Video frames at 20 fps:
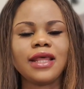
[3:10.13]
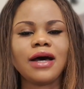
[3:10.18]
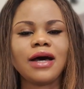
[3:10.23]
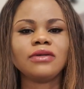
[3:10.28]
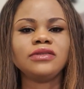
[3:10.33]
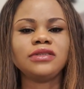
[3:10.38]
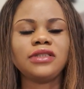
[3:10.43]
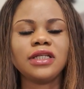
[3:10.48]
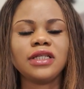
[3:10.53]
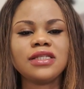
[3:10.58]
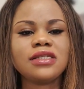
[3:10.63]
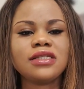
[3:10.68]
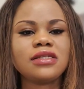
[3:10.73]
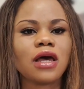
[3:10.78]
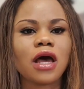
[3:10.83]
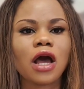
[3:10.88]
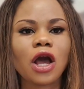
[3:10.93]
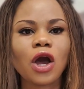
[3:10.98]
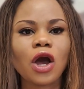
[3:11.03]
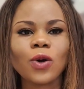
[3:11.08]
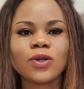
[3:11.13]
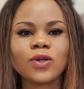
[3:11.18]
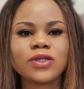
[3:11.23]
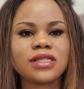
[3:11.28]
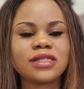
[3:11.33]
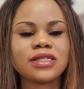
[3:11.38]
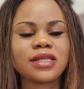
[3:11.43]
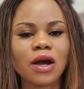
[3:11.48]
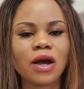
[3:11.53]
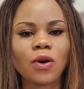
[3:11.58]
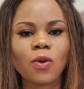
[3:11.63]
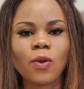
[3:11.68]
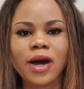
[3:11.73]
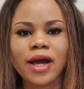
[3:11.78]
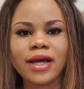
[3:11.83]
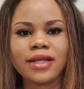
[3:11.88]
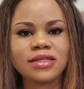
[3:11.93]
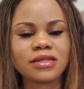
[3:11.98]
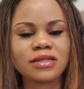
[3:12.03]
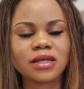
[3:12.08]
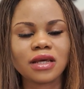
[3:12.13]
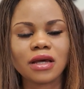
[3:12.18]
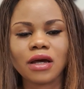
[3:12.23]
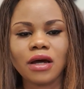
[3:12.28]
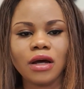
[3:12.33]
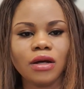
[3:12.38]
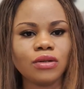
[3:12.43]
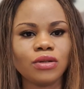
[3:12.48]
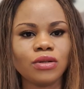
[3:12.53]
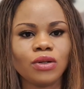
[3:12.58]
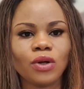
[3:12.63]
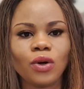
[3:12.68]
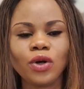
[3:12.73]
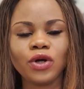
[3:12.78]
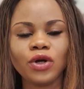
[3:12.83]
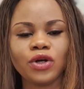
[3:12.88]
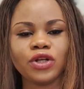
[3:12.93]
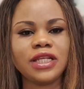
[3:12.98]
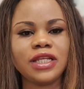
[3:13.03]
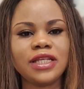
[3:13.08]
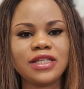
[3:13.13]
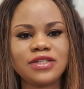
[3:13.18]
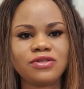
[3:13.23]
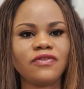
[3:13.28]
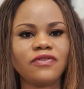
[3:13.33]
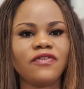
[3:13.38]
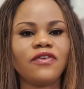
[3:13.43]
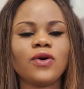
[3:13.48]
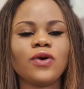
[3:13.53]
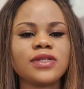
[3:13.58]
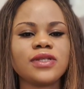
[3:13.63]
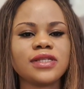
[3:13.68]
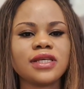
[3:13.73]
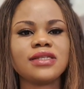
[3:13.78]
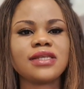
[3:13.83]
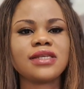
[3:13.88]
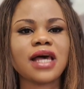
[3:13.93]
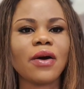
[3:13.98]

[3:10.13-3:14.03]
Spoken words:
Now, these courses are quite a long list of courses.